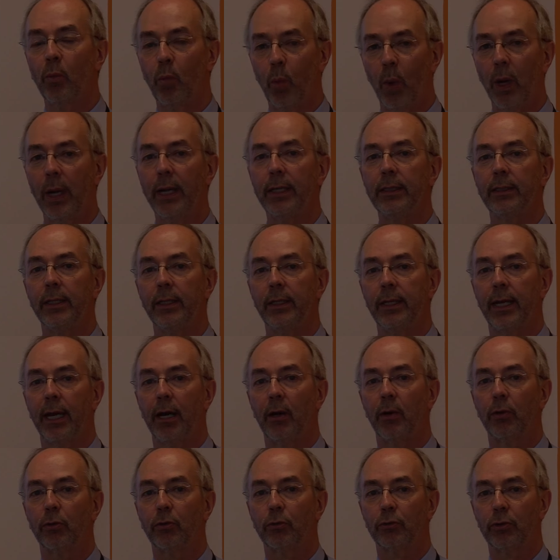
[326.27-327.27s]
widely
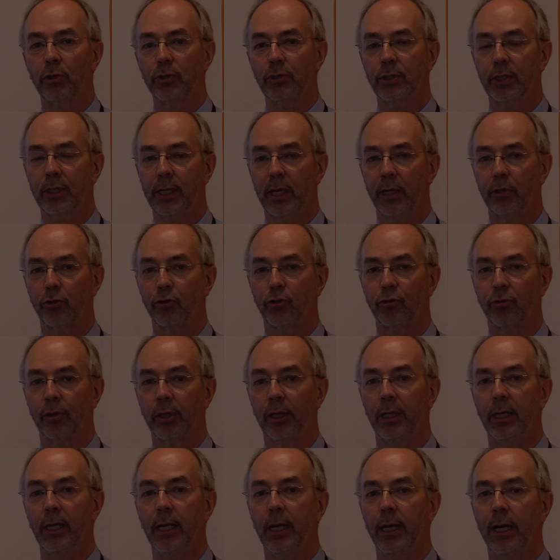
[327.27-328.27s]
now across the
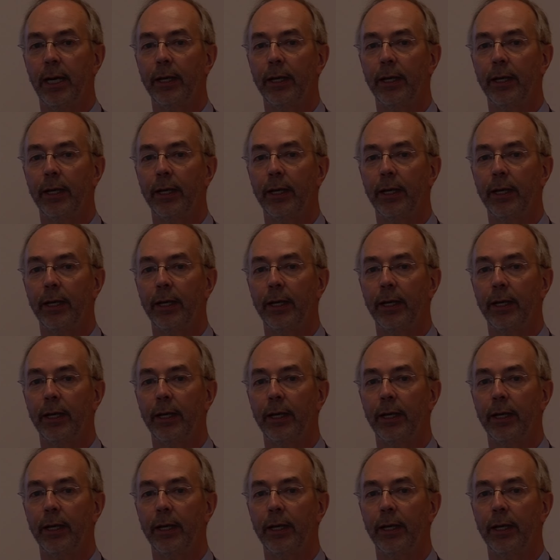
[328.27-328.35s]
country,